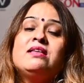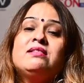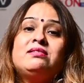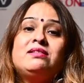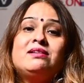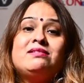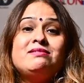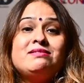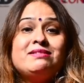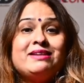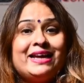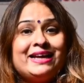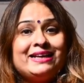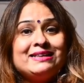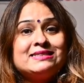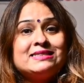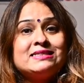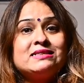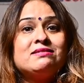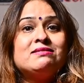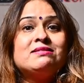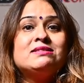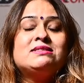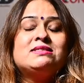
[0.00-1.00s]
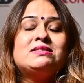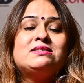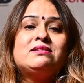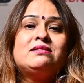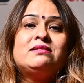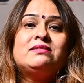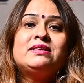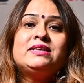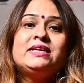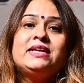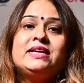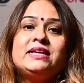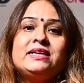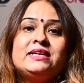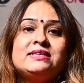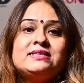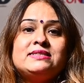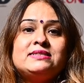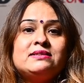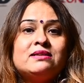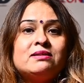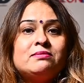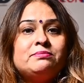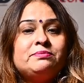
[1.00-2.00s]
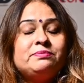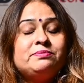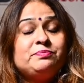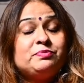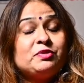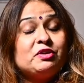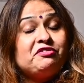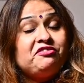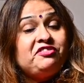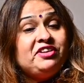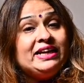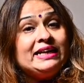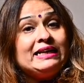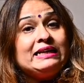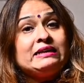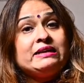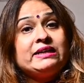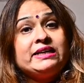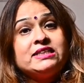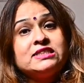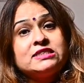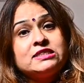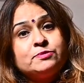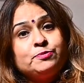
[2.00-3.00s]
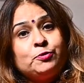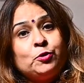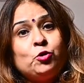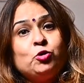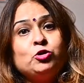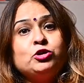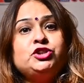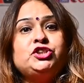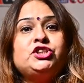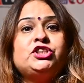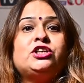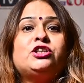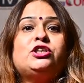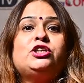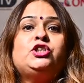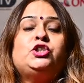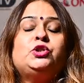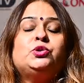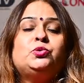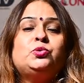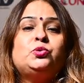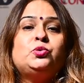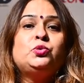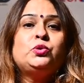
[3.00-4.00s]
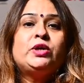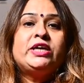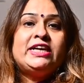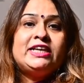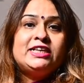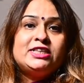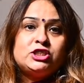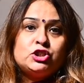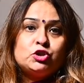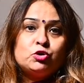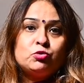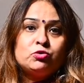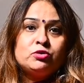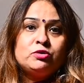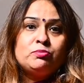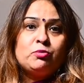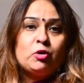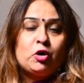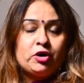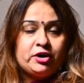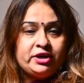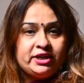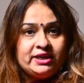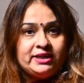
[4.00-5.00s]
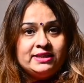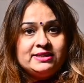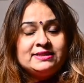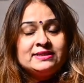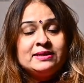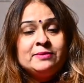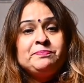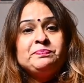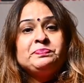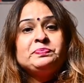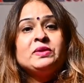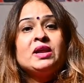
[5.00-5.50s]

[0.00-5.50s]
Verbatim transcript: The next concern is the fetal exposure to ketone bodies